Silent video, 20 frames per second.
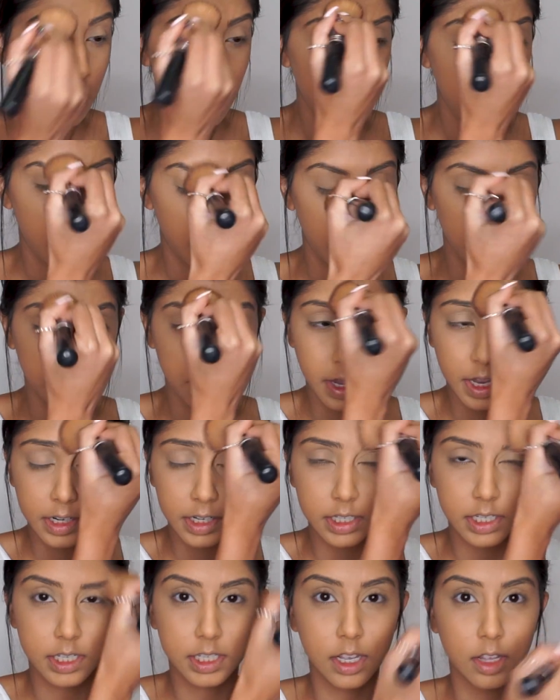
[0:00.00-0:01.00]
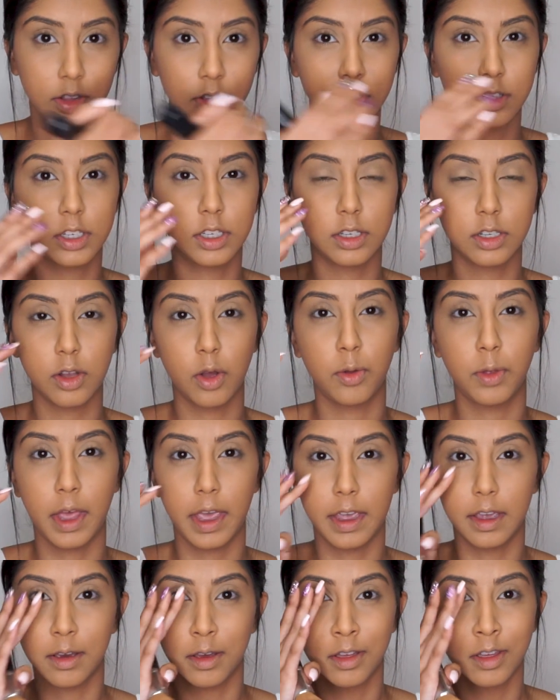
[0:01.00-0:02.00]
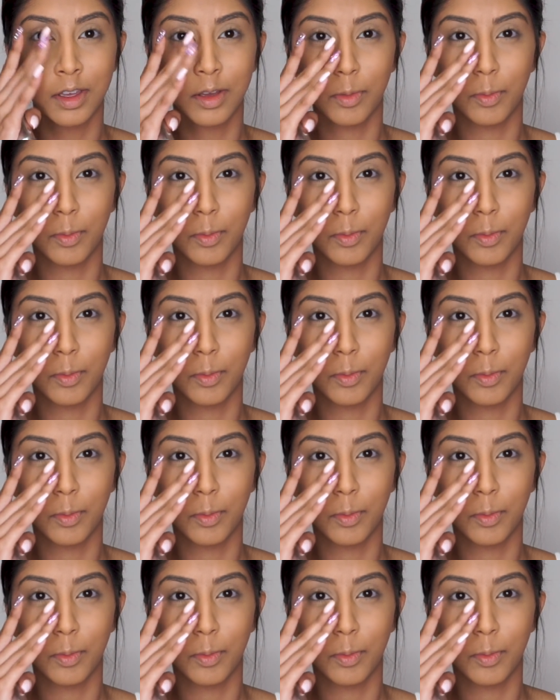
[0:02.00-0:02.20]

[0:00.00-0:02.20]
and it doesn't look so like